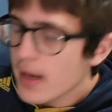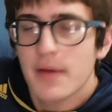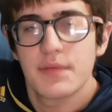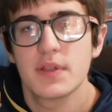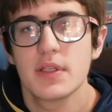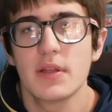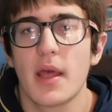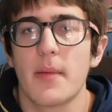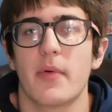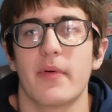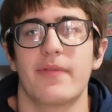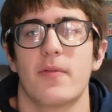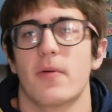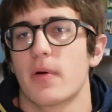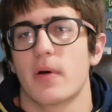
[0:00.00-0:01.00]
I've seen that
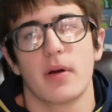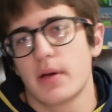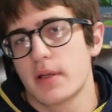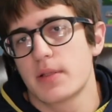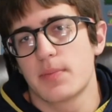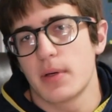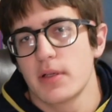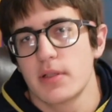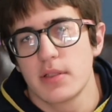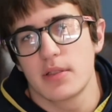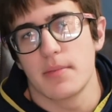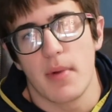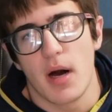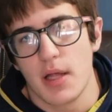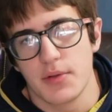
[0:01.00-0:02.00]
before. It's probably just a
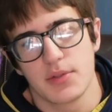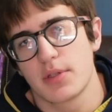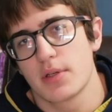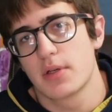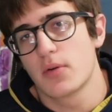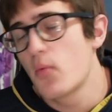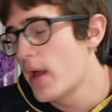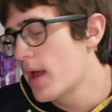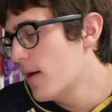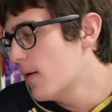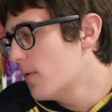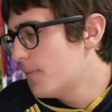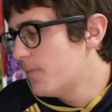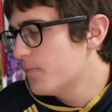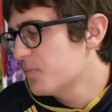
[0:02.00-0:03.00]
monster.
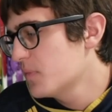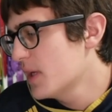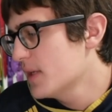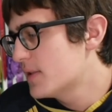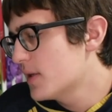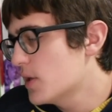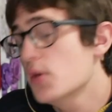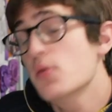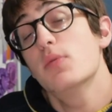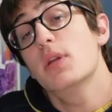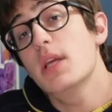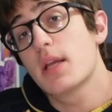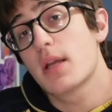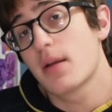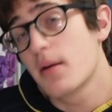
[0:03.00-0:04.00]
Well, it's a
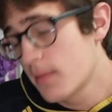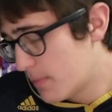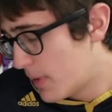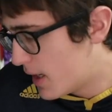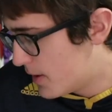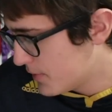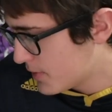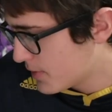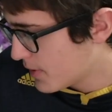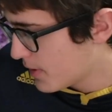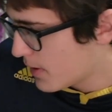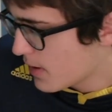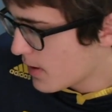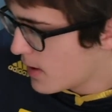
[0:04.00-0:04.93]
unique monster.